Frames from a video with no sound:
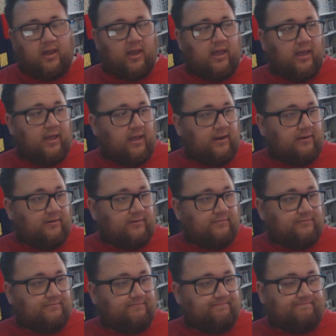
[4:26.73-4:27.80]
And
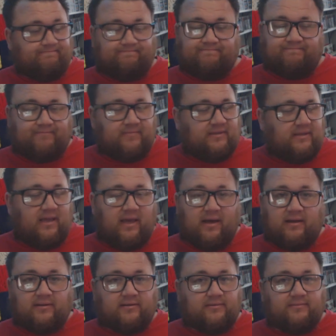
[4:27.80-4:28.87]

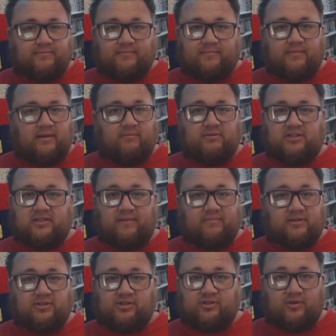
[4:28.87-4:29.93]
yeah, it was
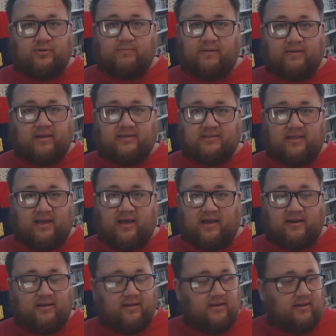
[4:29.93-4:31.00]
something stupid as that.